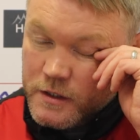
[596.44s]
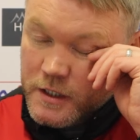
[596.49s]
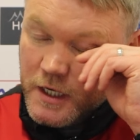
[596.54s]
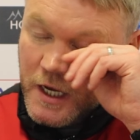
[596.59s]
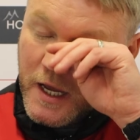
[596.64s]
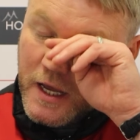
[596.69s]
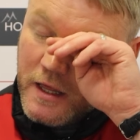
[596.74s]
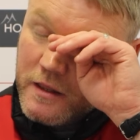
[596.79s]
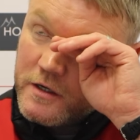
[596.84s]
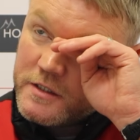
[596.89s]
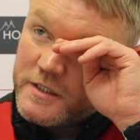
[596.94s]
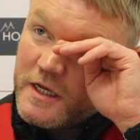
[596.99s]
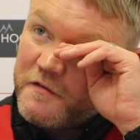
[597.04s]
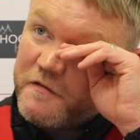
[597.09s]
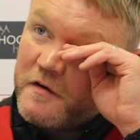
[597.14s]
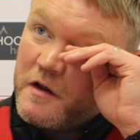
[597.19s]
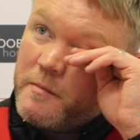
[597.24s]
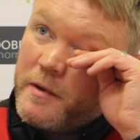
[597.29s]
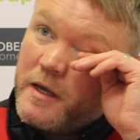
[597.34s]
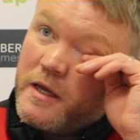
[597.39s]
Yeah, there'll
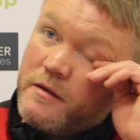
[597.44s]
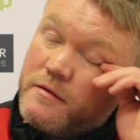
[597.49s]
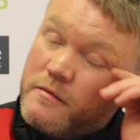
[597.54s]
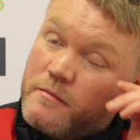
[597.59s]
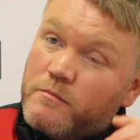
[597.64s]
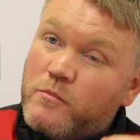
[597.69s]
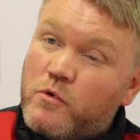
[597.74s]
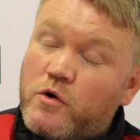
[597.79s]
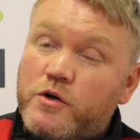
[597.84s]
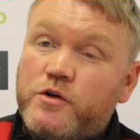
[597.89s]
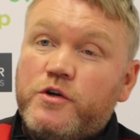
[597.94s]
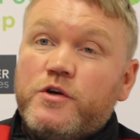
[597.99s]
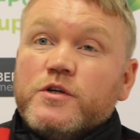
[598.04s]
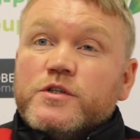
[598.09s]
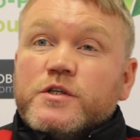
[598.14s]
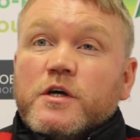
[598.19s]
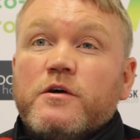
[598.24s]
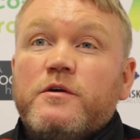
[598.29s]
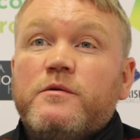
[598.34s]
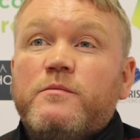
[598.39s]
definitely be more
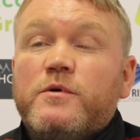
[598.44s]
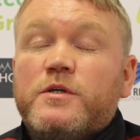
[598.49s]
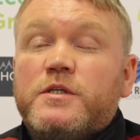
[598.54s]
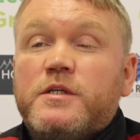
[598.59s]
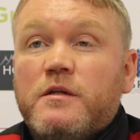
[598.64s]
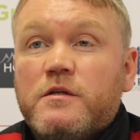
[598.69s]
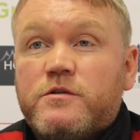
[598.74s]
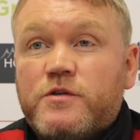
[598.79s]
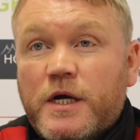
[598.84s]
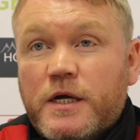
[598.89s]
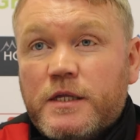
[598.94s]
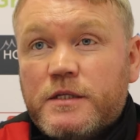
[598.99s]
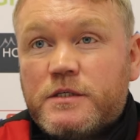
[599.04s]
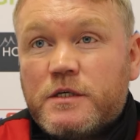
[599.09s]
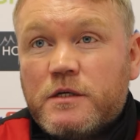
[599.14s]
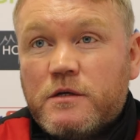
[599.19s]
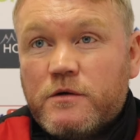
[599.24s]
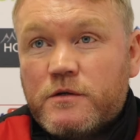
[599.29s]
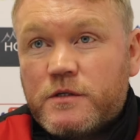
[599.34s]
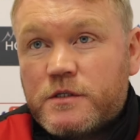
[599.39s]
news out. We're still trying
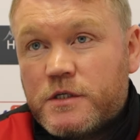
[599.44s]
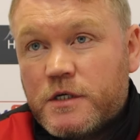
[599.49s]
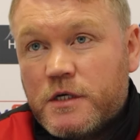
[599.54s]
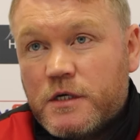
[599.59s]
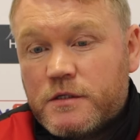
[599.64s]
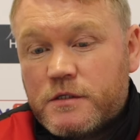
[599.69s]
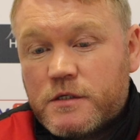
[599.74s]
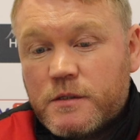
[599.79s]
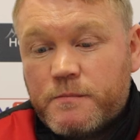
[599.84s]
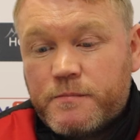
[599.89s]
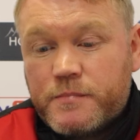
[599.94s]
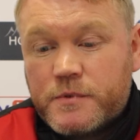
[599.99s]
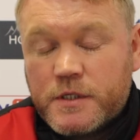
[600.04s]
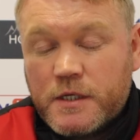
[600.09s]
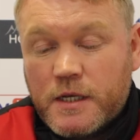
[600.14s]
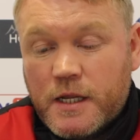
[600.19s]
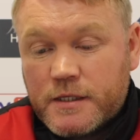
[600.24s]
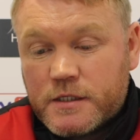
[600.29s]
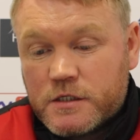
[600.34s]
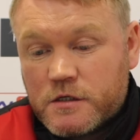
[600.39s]
to look
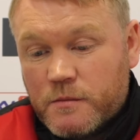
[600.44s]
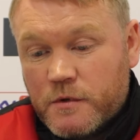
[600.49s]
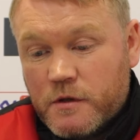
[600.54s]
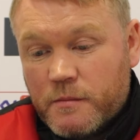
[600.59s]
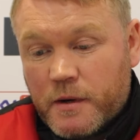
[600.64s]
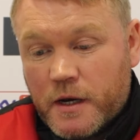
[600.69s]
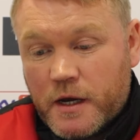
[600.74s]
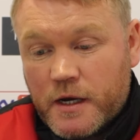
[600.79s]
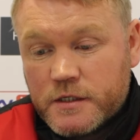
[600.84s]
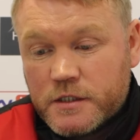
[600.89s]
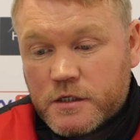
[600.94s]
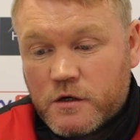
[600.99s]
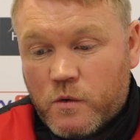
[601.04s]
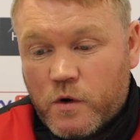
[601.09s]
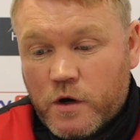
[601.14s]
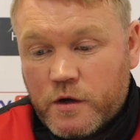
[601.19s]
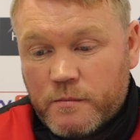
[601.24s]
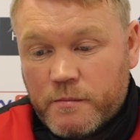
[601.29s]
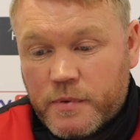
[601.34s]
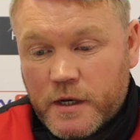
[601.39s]
to let some of the players
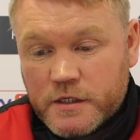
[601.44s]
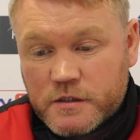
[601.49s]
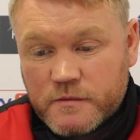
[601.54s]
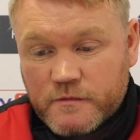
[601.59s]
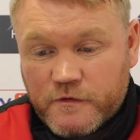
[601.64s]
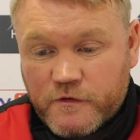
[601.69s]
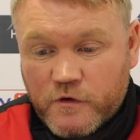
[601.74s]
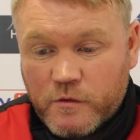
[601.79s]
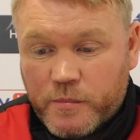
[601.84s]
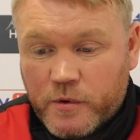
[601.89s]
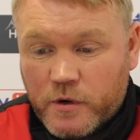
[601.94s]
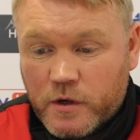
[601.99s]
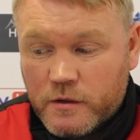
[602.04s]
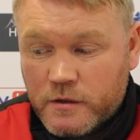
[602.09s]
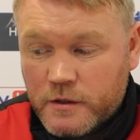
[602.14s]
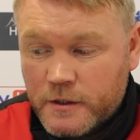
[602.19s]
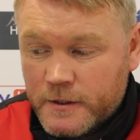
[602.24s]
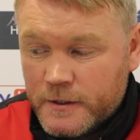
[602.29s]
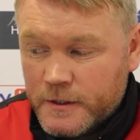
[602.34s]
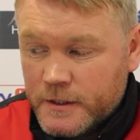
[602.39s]
go out and play some
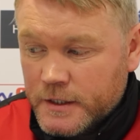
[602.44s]
football.